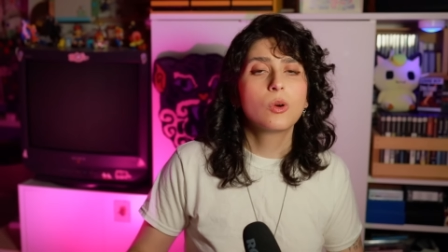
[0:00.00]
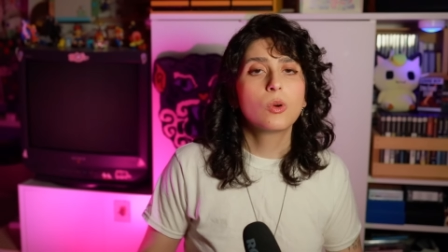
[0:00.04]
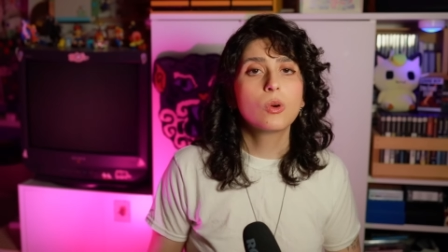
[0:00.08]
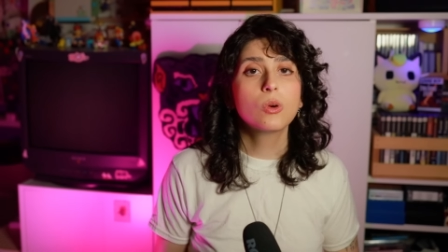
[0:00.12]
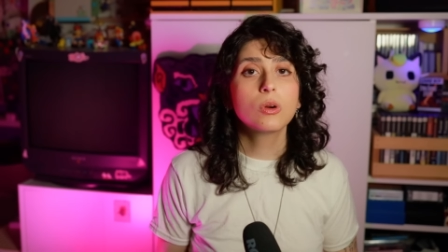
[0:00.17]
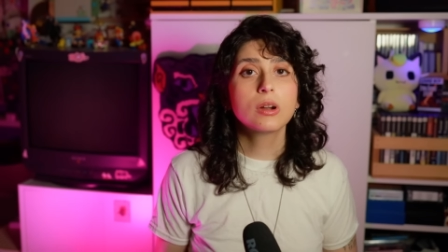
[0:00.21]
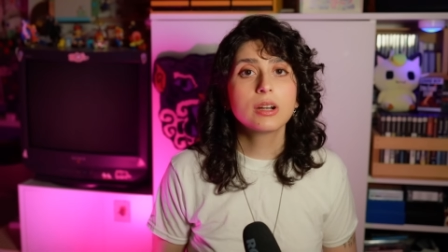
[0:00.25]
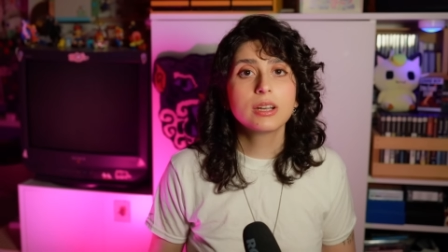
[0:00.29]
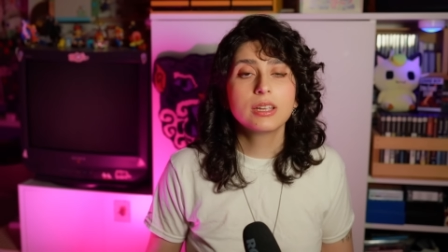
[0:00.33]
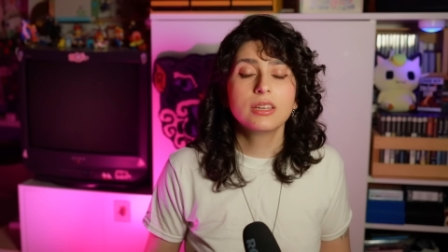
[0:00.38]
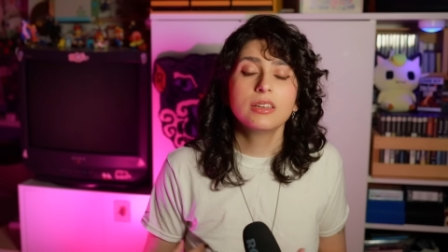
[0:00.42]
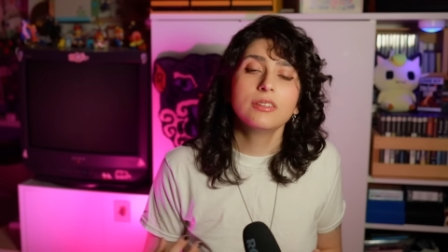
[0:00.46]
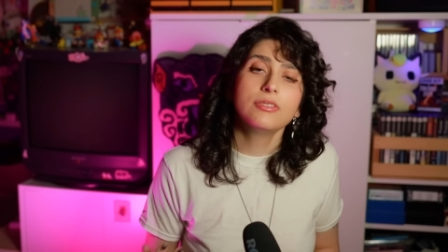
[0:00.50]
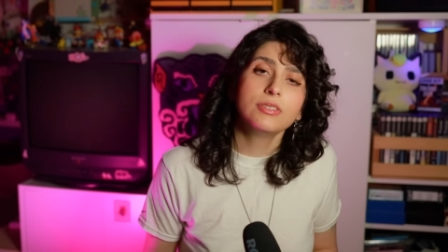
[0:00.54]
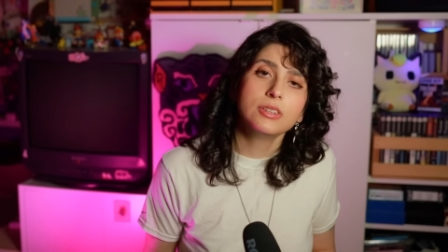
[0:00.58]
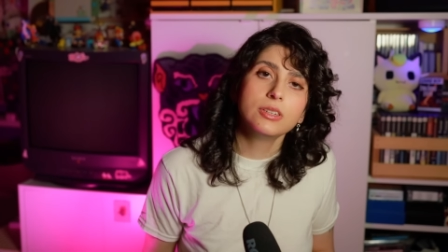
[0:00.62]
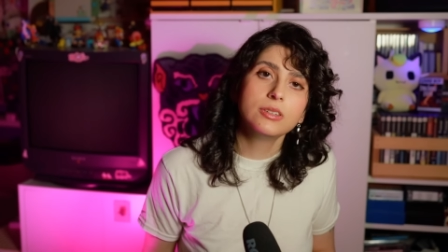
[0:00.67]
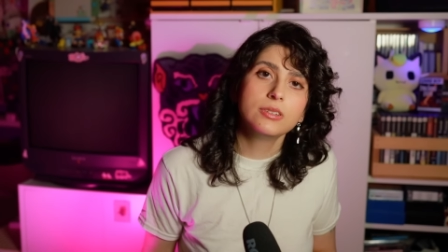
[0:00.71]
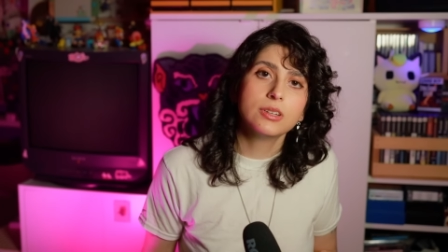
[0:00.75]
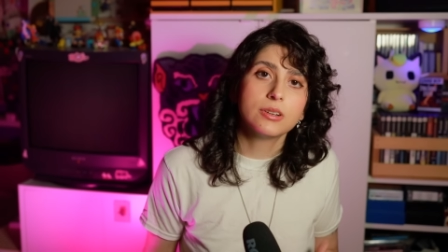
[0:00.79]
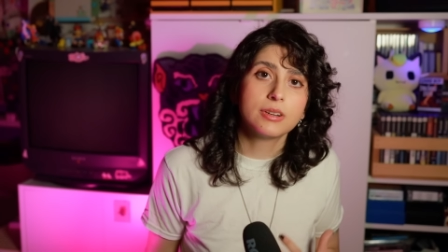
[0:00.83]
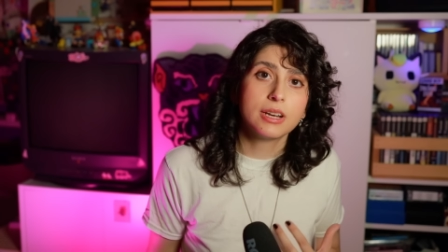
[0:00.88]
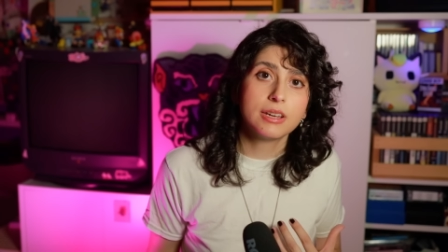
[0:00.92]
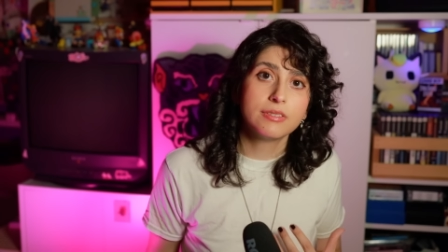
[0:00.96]
or if
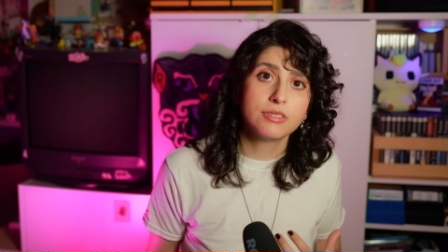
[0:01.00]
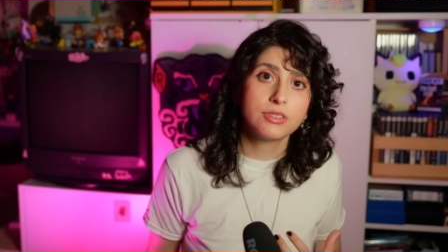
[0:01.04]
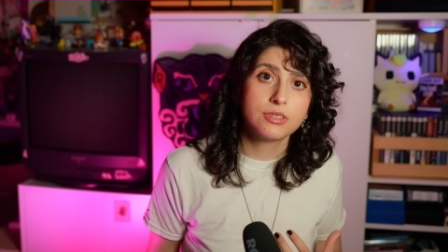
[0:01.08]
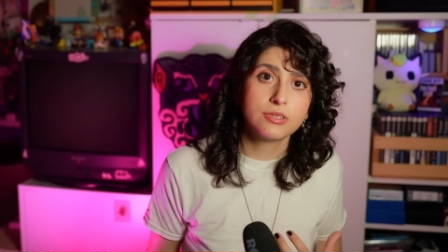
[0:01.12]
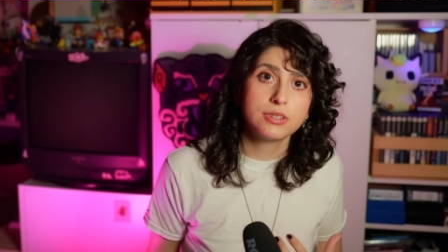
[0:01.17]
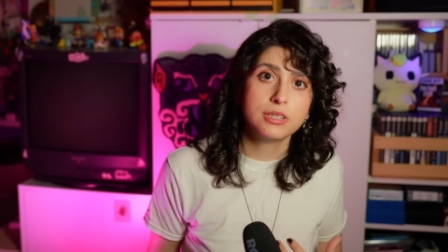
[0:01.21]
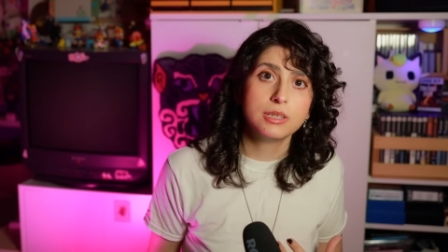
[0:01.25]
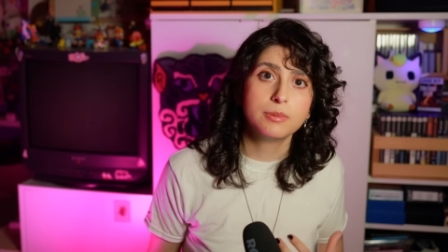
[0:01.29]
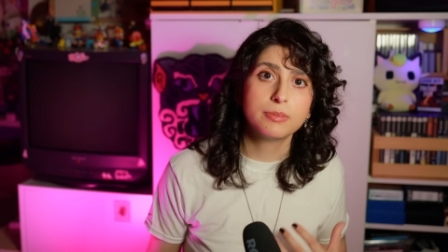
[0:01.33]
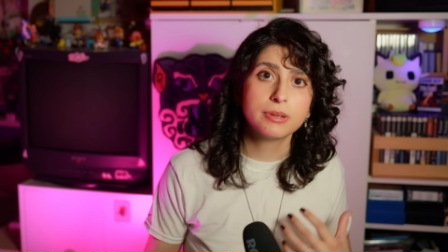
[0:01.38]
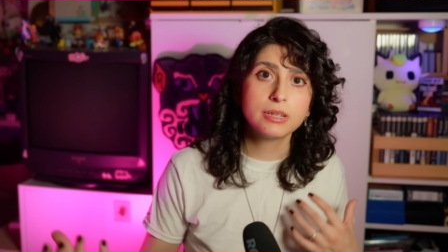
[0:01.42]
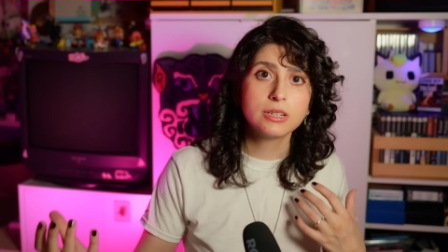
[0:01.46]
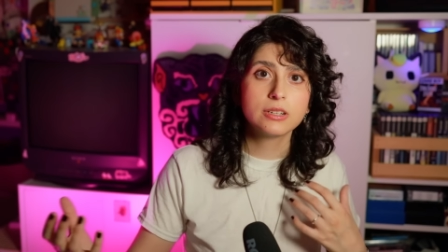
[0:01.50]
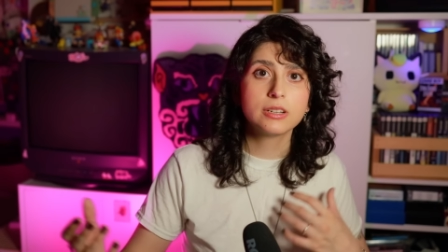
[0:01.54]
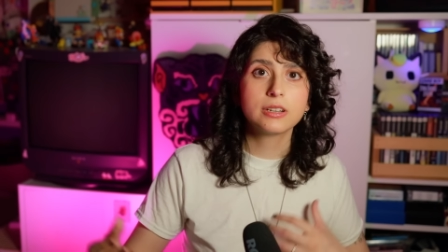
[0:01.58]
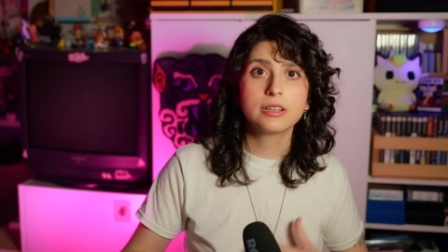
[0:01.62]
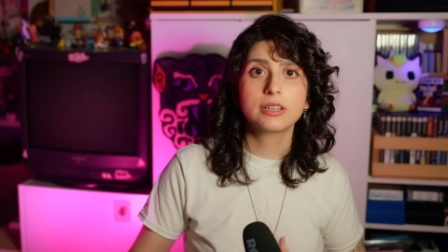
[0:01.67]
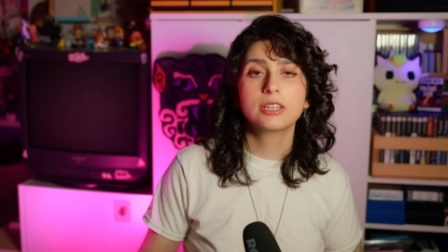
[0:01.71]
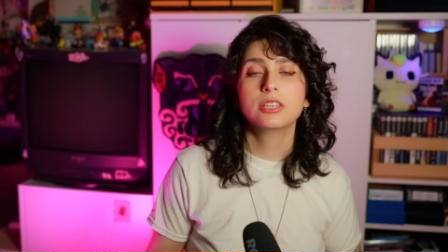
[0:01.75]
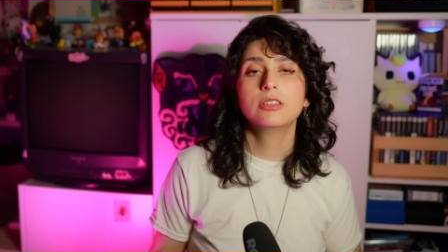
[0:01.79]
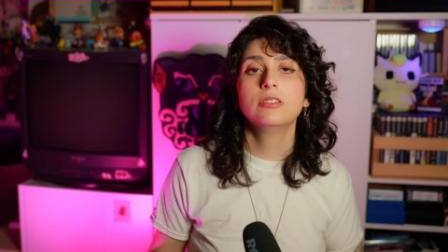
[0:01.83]
you don't have a 3D printer,